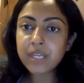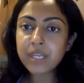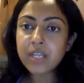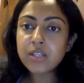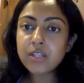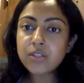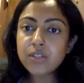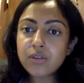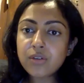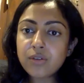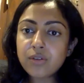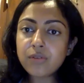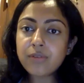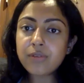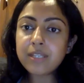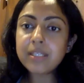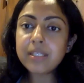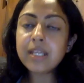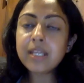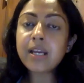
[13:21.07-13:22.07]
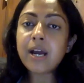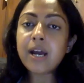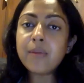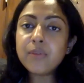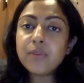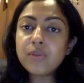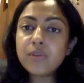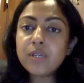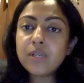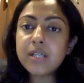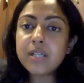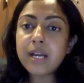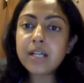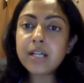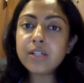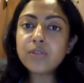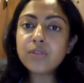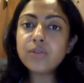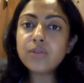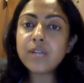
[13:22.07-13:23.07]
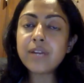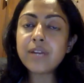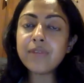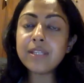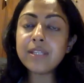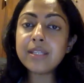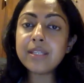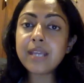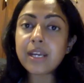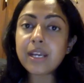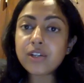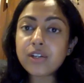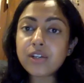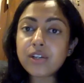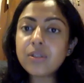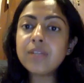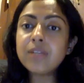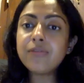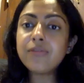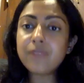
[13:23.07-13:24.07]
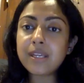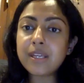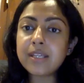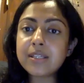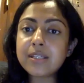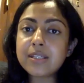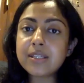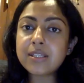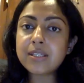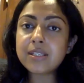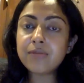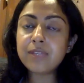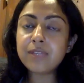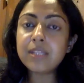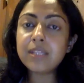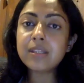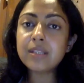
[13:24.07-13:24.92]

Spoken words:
So when they come to adulthood and when they're actually faced with